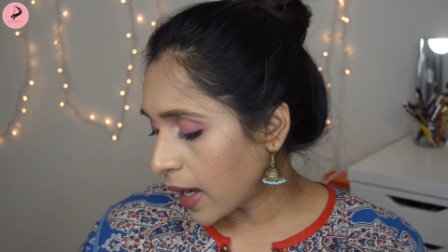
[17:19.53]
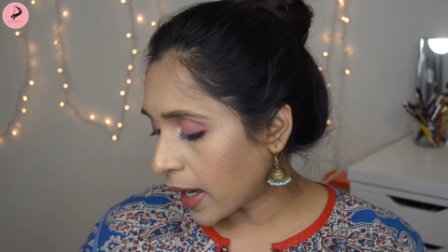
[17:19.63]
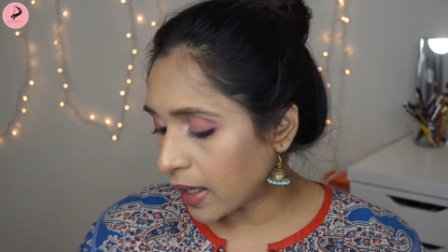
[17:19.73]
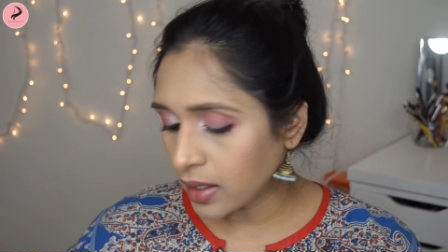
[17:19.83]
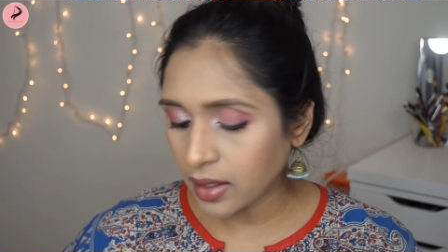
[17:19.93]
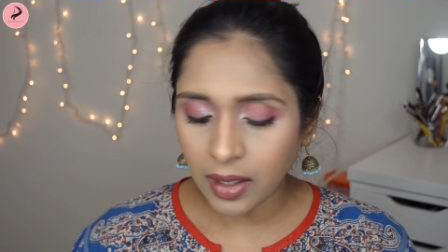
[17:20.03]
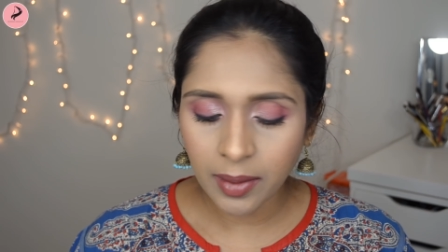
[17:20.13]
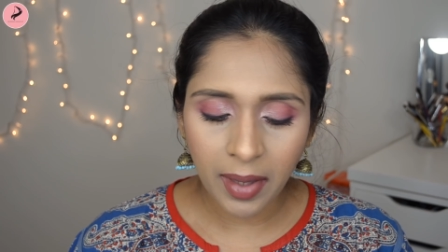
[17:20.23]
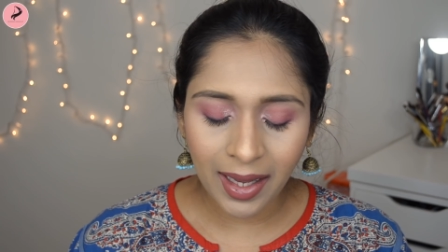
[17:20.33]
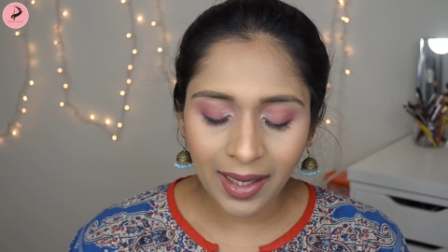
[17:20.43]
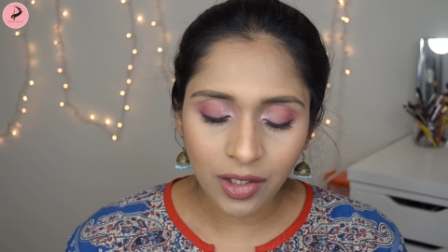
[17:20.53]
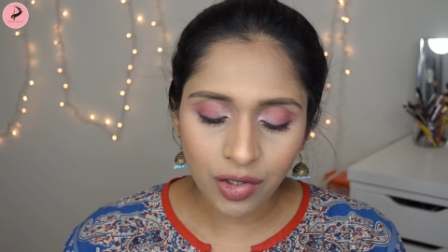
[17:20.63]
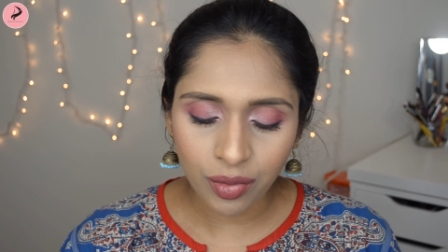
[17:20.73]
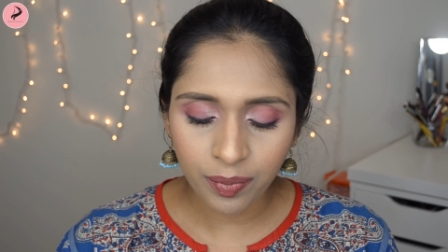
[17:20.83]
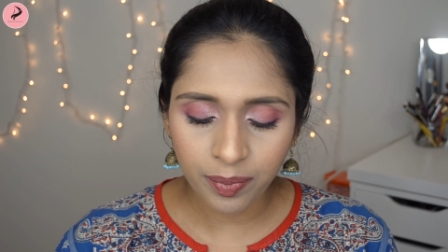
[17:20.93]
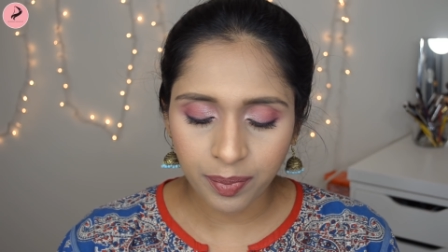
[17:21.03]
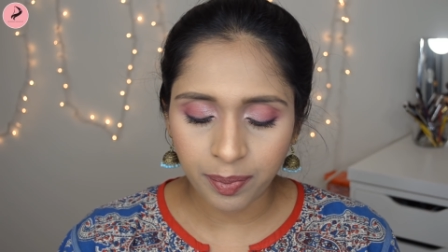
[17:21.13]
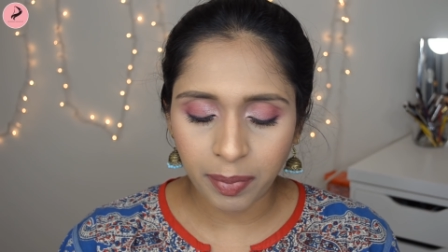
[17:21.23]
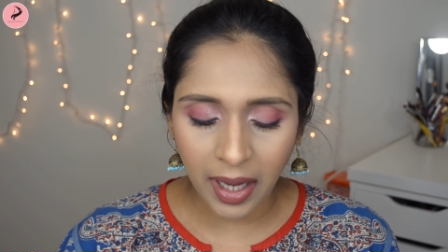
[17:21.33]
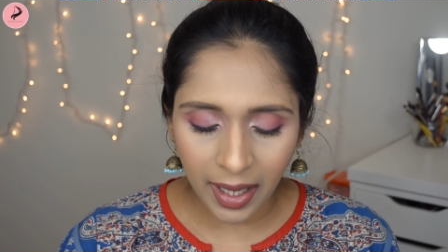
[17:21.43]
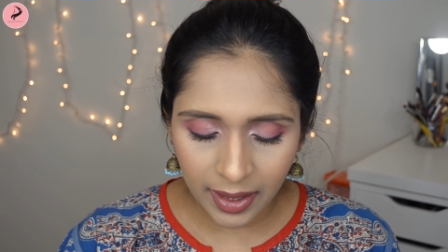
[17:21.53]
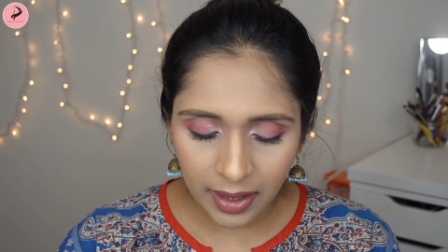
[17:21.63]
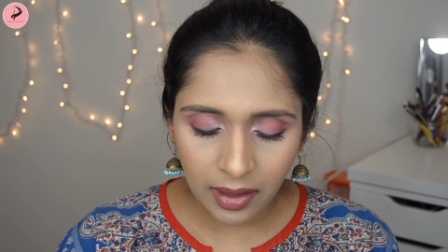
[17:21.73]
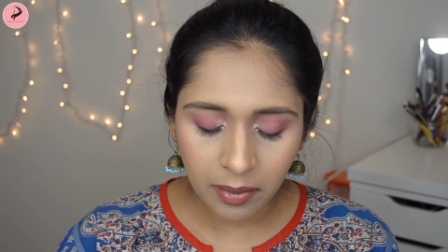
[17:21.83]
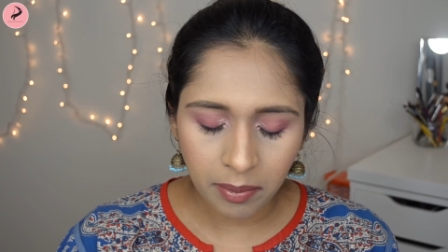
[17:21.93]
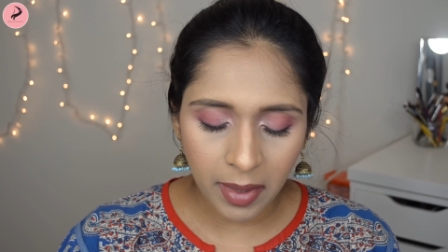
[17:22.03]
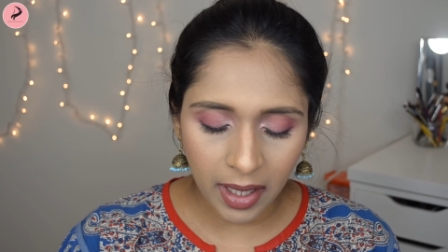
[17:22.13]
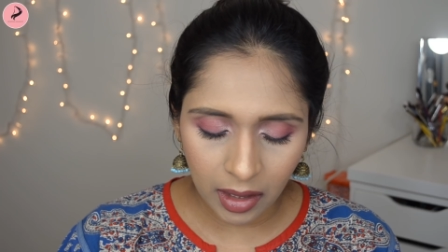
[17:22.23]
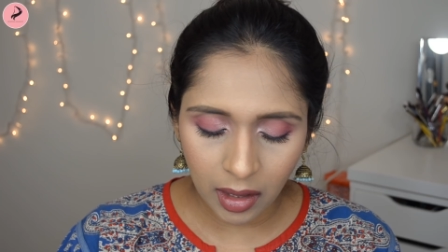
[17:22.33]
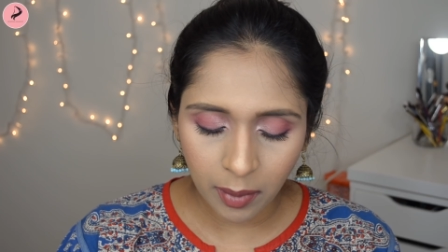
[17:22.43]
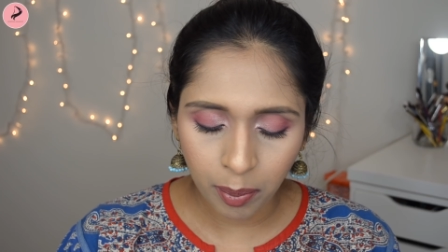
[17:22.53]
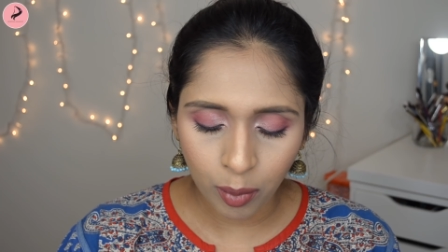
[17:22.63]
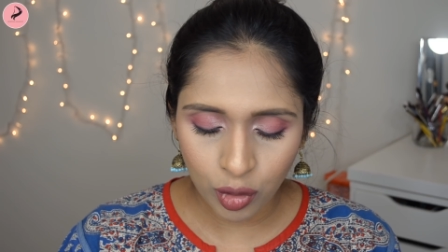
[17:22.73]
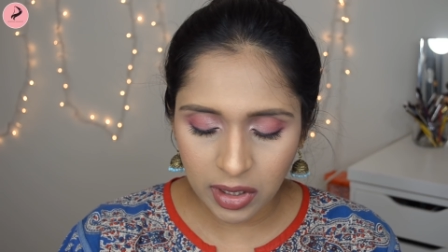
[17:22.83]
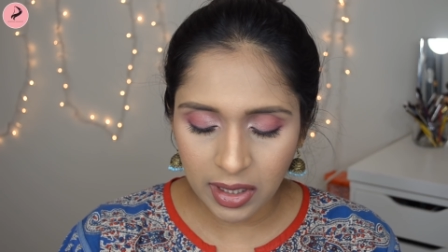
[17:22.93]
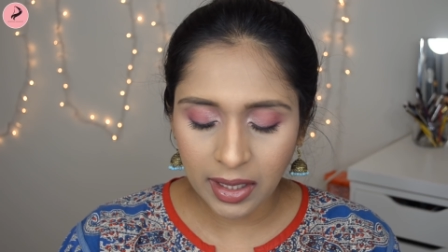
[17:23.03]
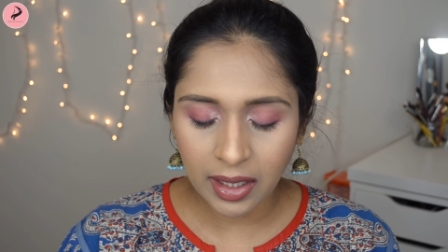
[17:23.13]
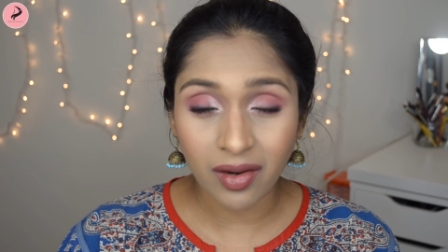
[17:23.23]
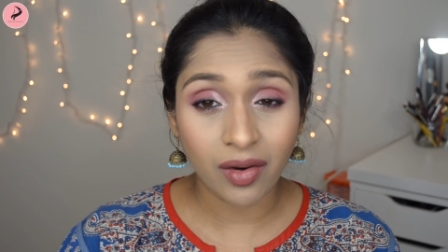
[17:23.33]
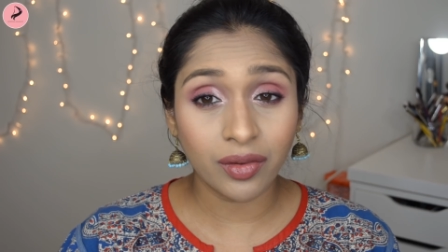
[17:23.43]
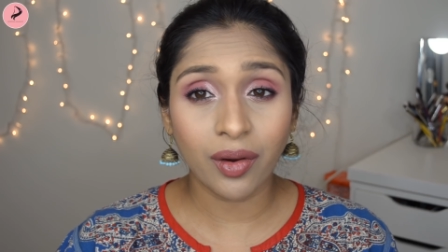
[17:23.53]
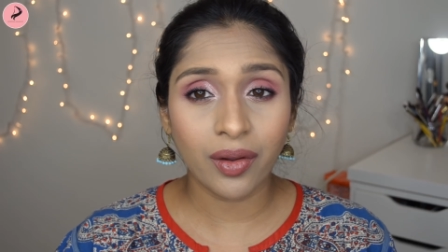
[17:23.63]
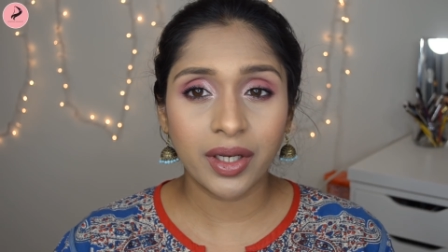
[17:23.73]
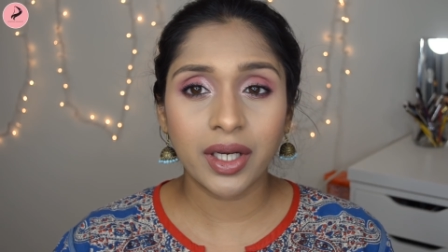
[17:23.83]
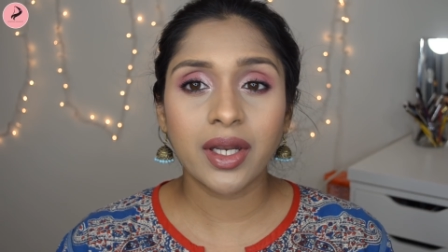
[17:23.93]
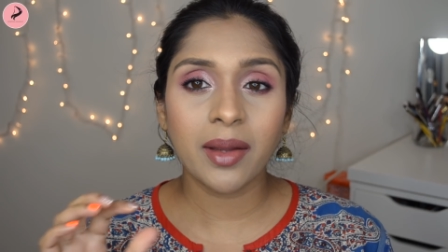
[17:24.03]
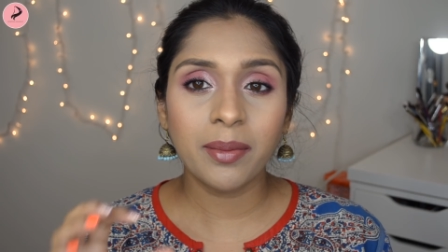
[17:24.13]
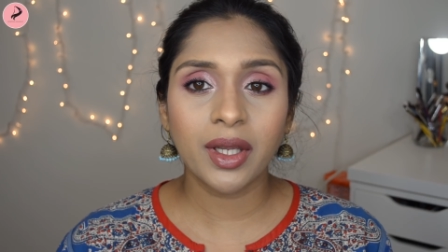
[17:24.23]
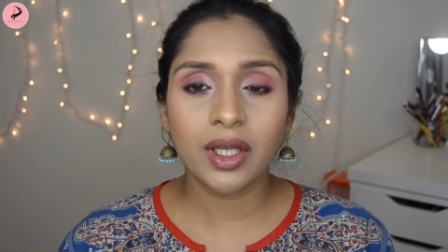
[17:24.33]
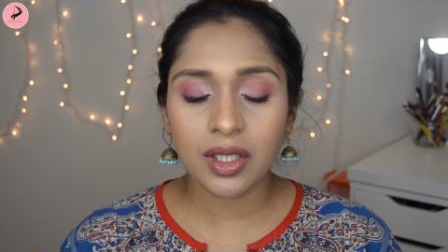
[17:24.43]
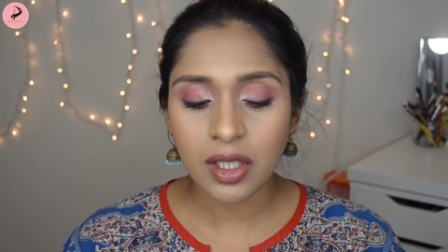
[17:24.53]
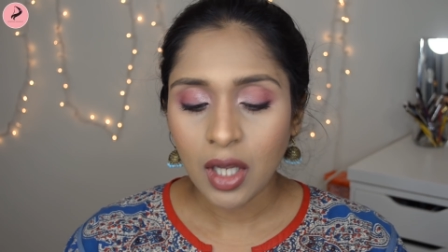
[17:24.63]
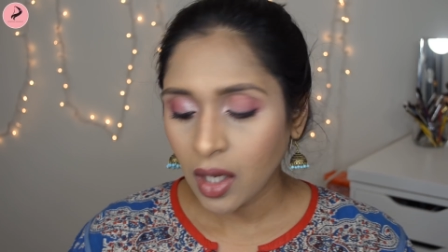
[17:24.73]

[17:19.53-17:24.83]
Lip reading: And I like to buy makeup mostly around the holiday time because